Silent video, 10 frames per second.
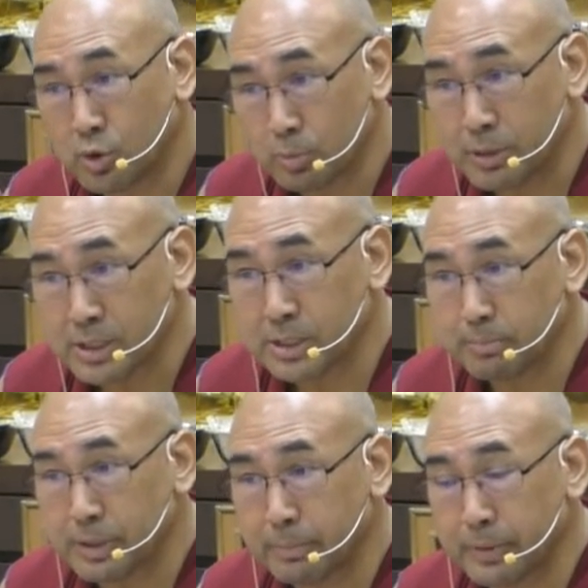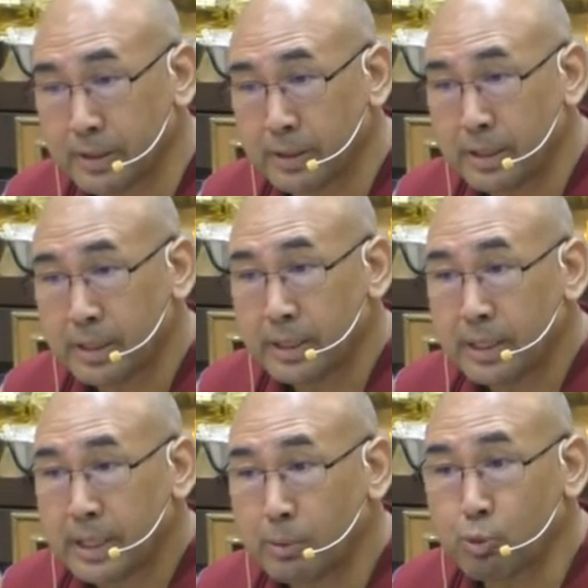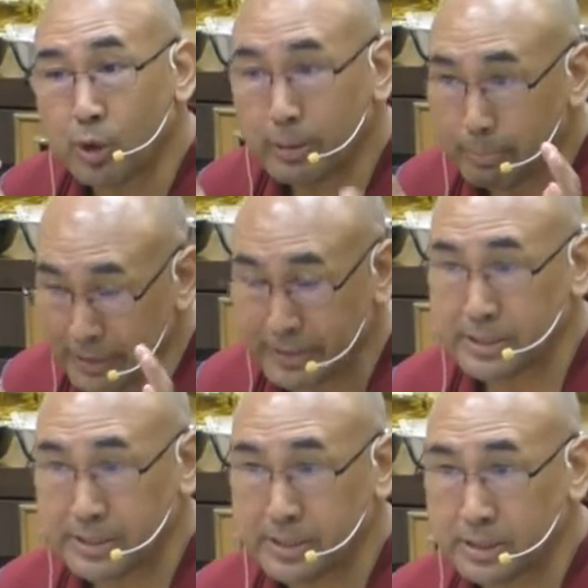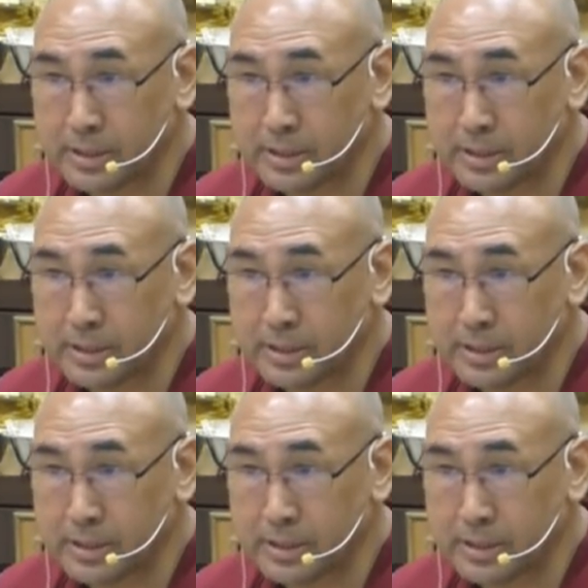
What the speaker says: must remember, if you are married,